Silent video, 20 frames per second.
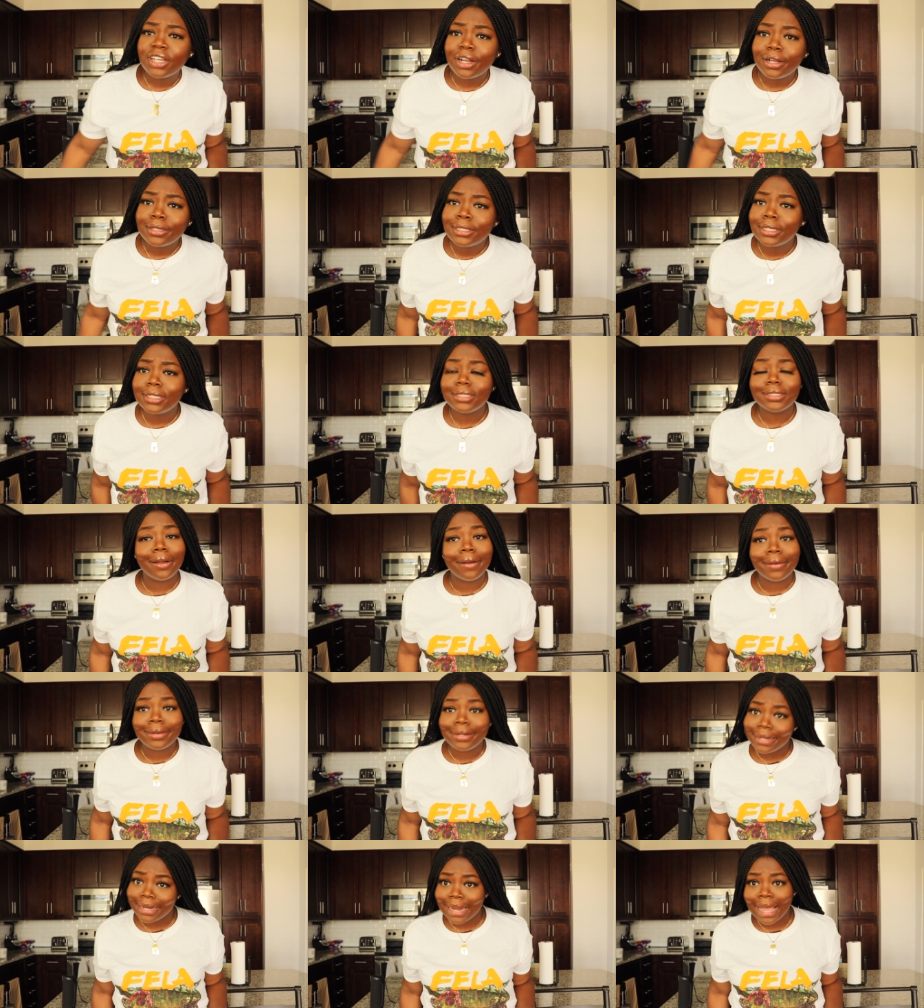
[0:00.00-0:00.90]
churches
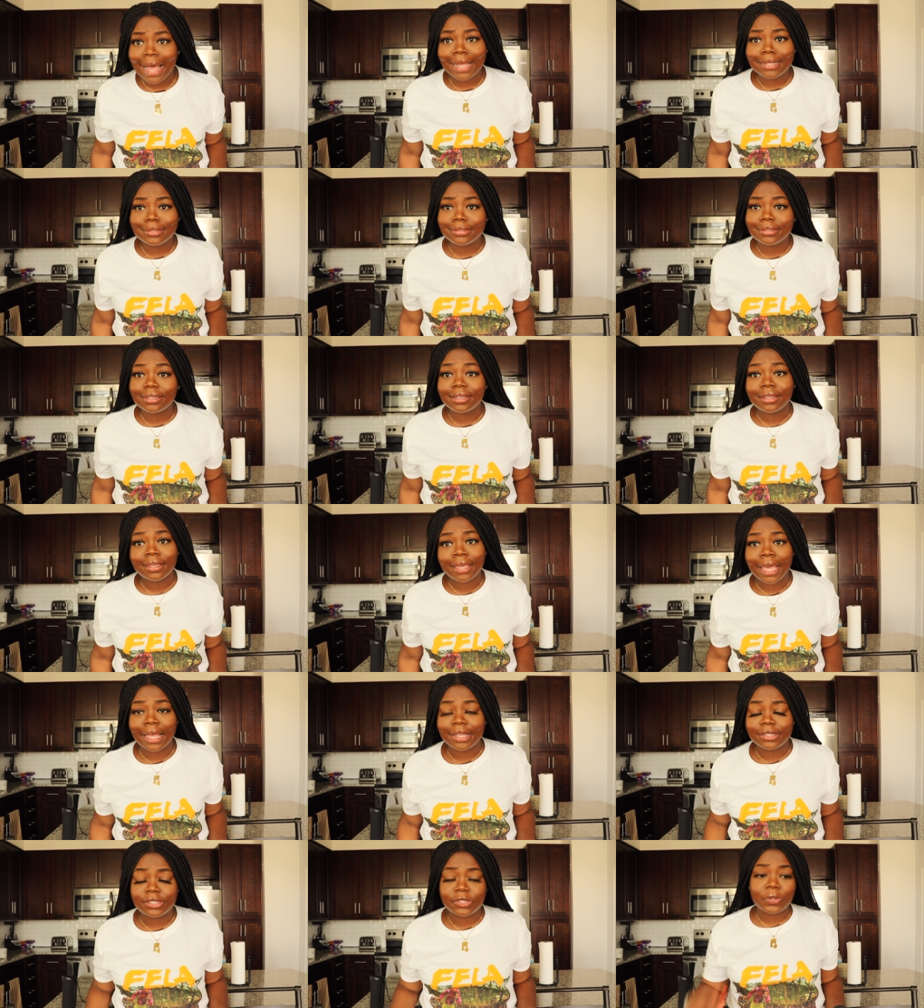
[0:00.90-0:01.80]
are not
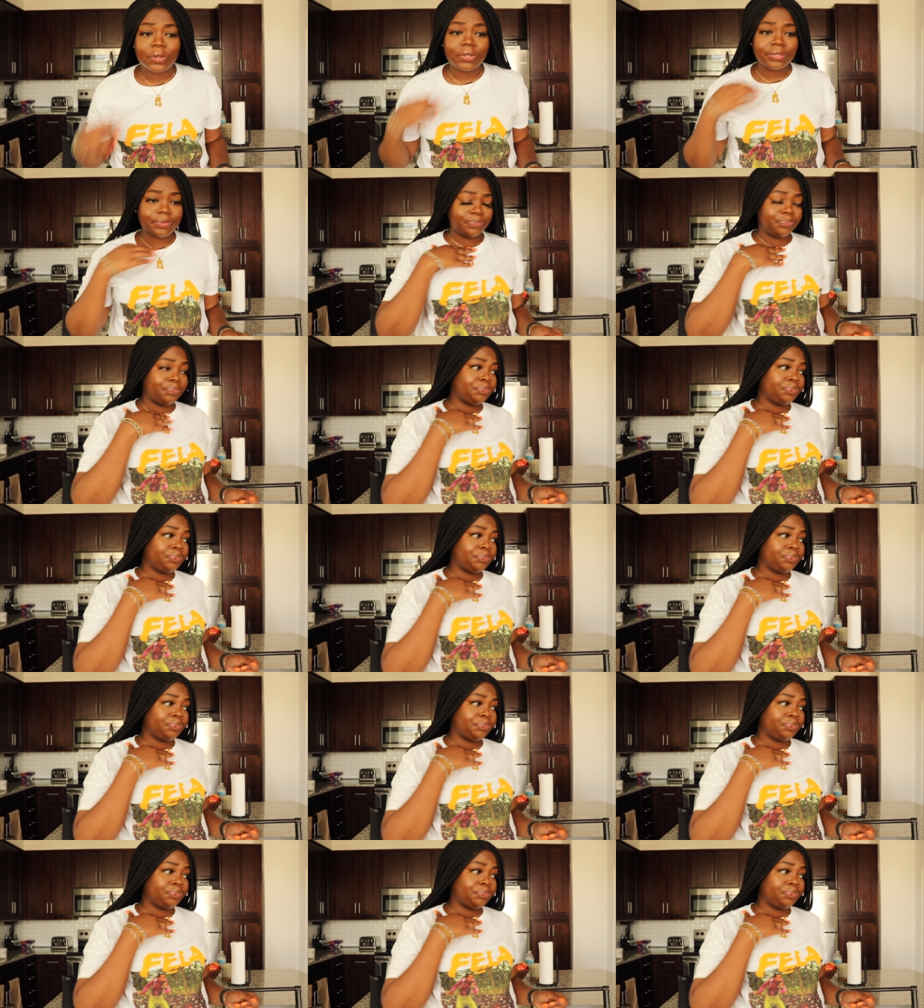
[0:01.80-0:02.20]
canceled.